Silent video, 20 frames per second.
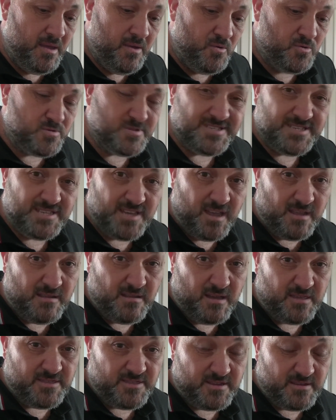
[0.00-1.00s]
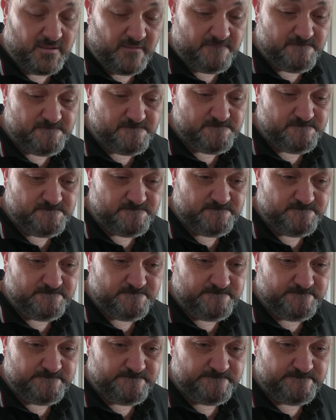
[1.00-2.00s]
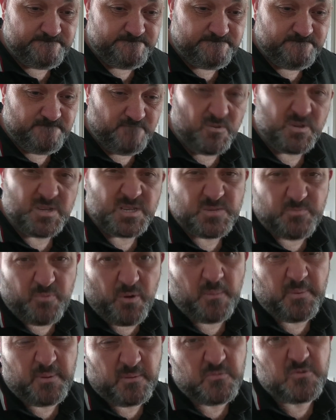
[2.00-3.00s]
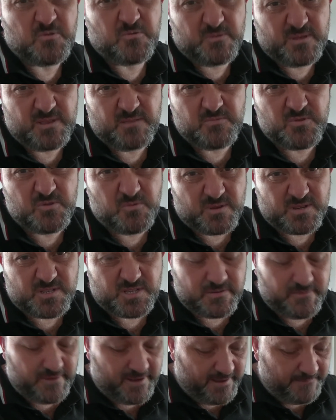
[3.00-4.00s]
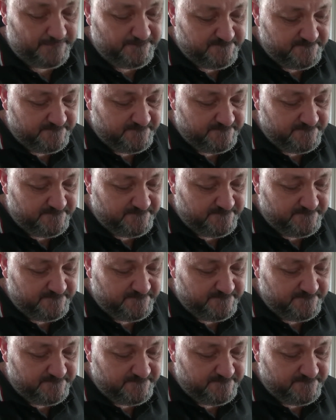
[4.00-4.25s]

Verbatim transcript: or to say nothing, which is probably more, really more what you are.